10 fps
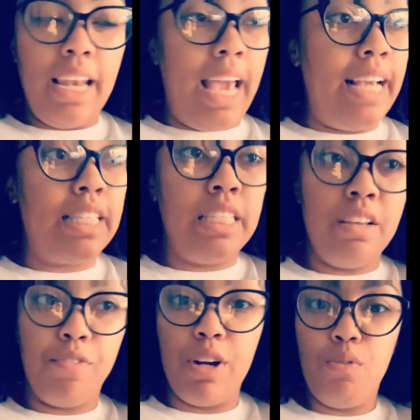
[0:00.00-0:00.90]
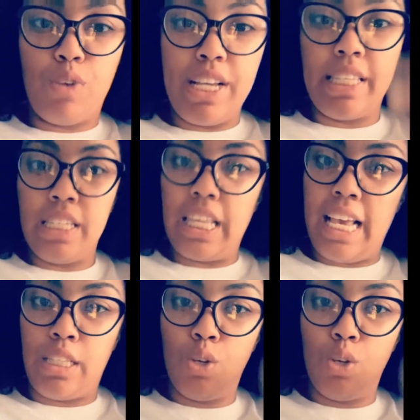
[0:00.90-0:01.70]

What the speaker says: Like, it's different reasons as